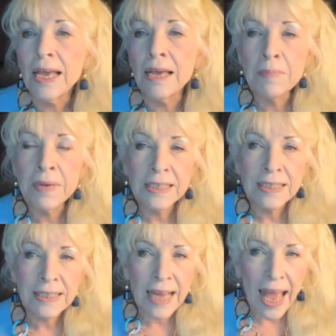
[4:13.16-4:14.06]
It
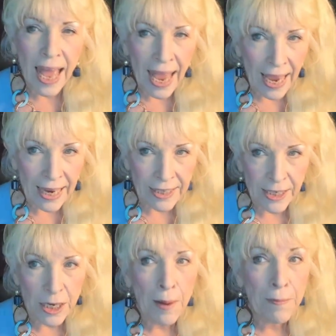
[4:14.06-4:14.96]
means to
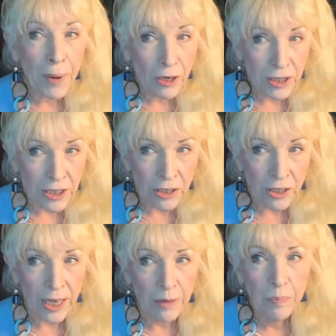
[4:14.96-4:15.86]
hate
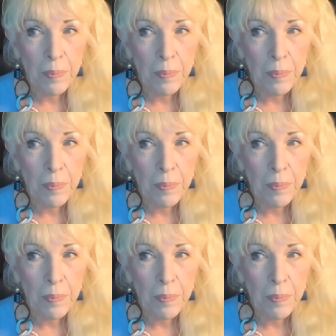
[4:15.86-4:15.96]
personally.